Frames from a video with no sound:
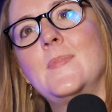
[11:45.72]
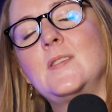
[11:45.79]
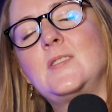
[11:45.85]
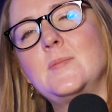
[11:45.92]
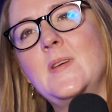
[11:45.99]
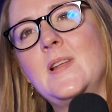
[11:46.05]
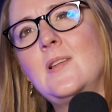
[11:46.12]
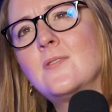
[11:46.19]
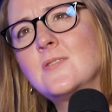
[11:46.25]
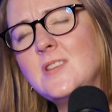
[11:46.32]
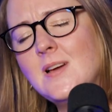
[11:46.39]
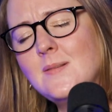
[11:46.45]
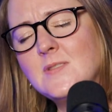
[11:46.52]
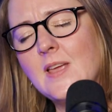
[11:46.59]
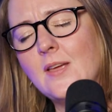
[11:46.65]
It took me a long
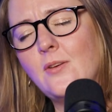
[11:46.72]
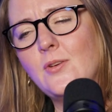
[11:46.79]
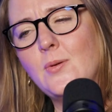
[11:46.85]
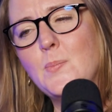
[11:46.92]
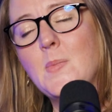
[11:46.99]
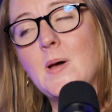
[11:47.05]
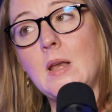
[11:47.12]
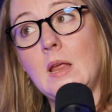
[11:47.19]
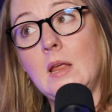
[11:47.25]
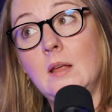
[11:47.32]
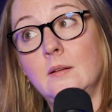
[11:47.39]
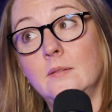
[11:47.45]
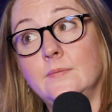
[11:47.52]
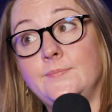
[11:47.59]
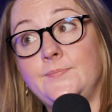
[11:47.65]
time to get good at money.